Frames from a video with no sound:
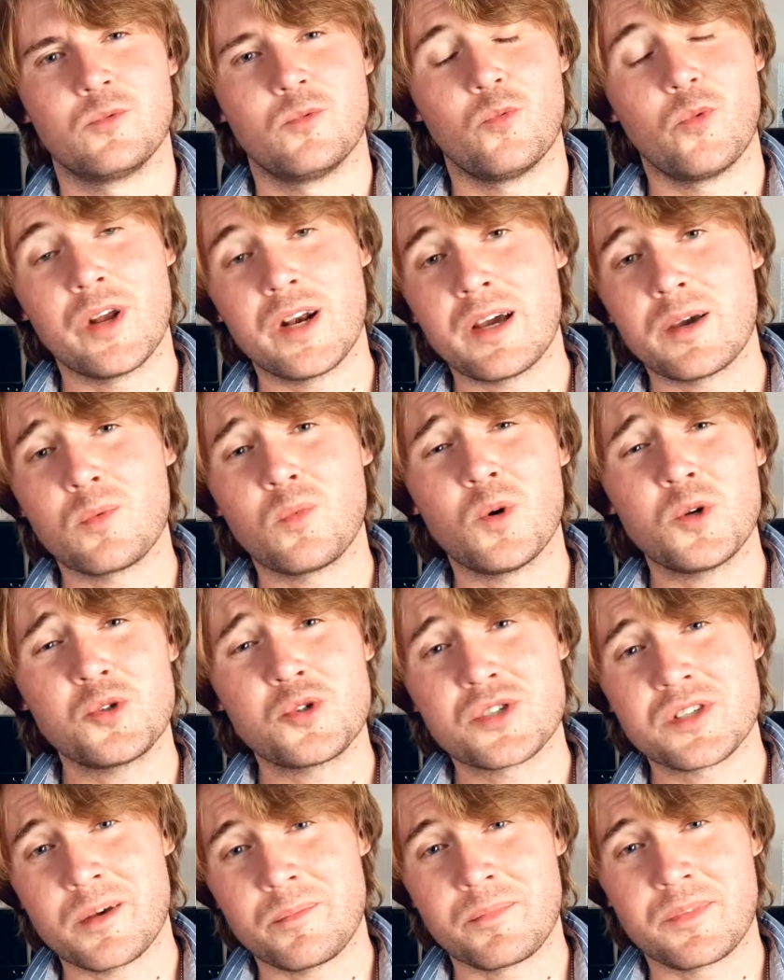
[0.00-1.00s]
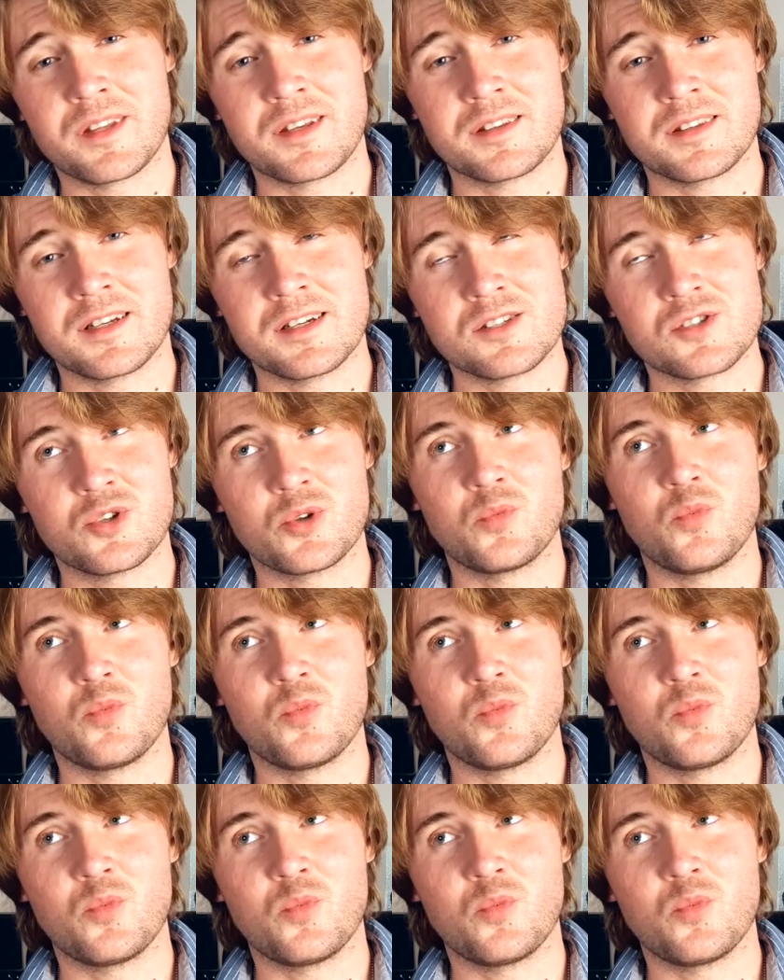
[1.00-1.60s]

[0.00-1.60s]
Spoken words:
When I watch something that is not